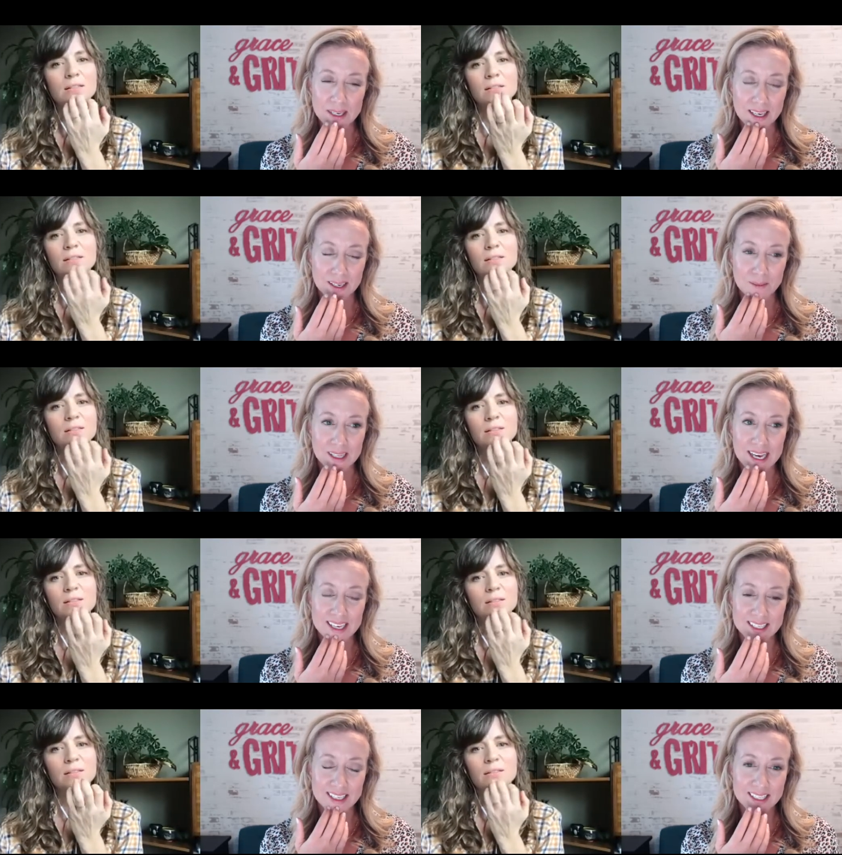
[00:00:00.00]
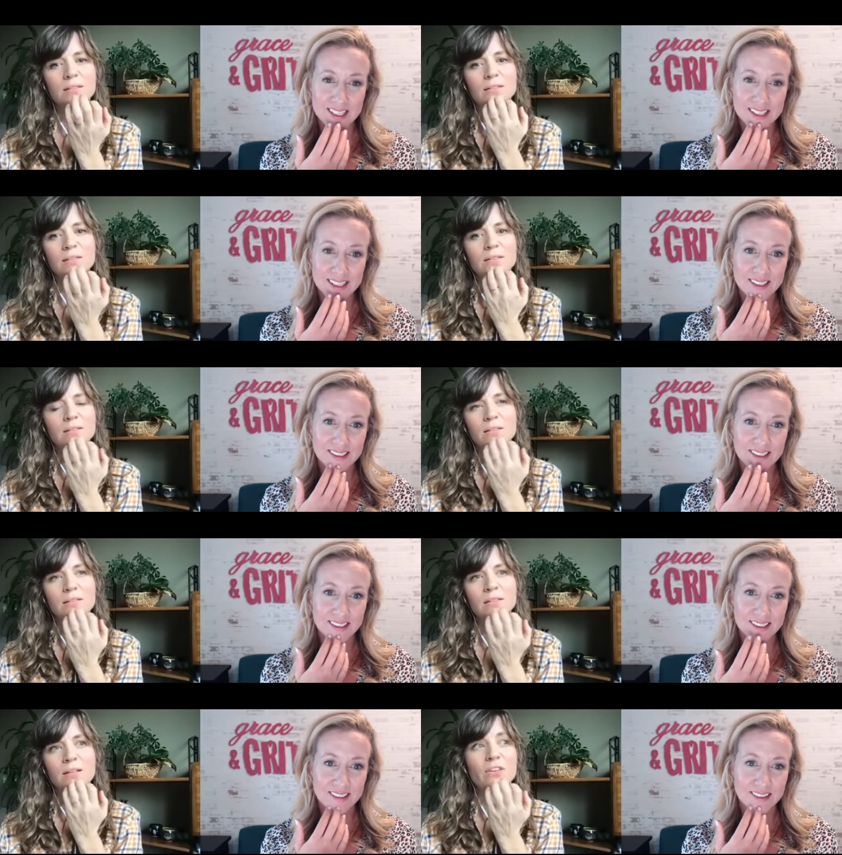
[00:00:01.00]
Speaker 1: being in molasses. I
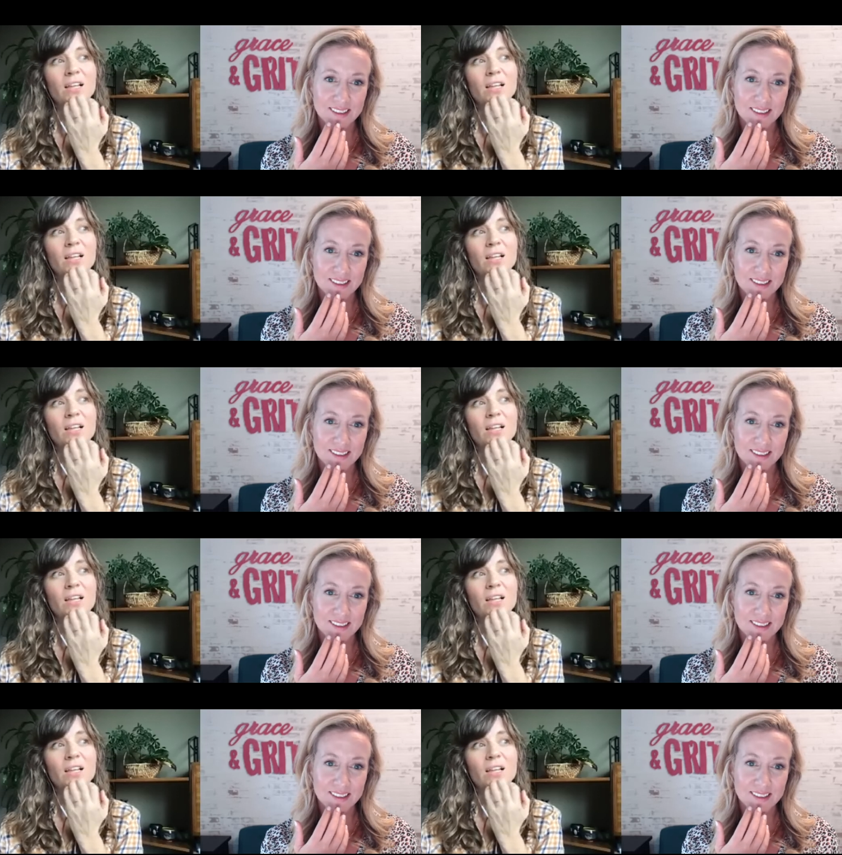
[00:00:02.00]
feel